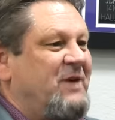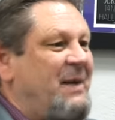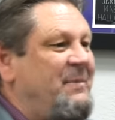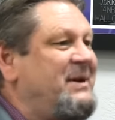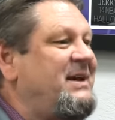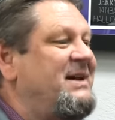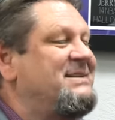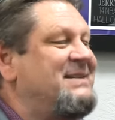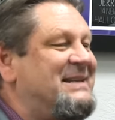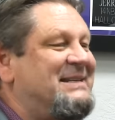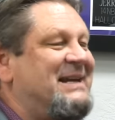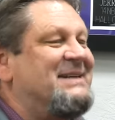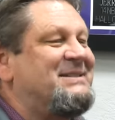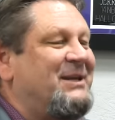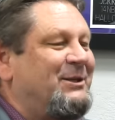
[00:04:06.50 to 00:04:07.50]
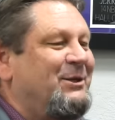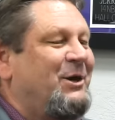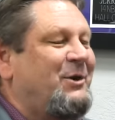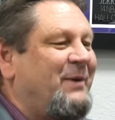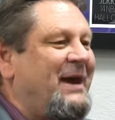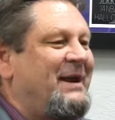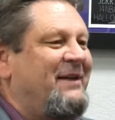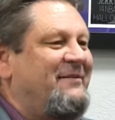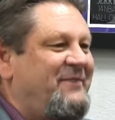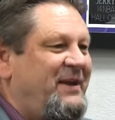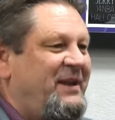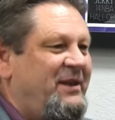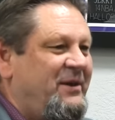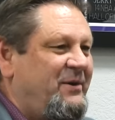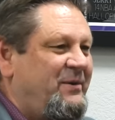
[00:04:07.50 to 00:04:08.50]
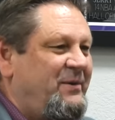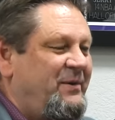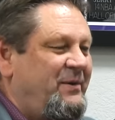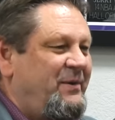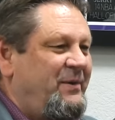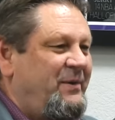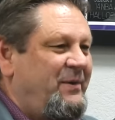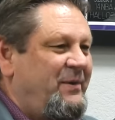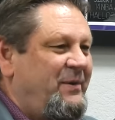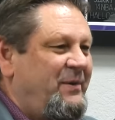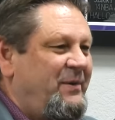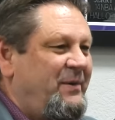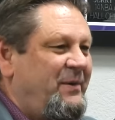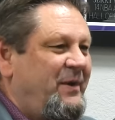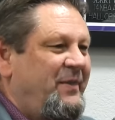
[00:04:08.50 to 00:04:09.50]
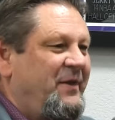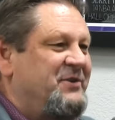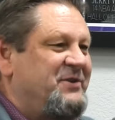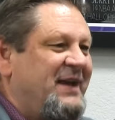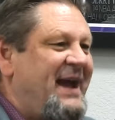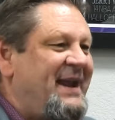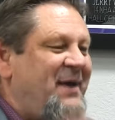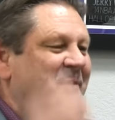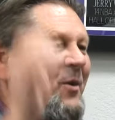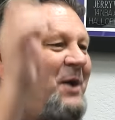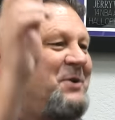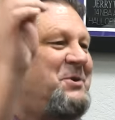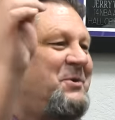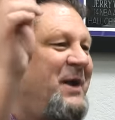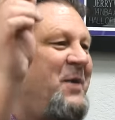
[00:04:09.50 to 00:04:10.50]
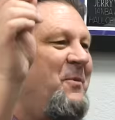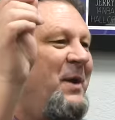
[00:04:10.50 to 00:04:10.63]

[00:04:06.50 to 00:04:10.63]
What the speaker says: So all because it doesn't look right on video, there's a guy named Walter A.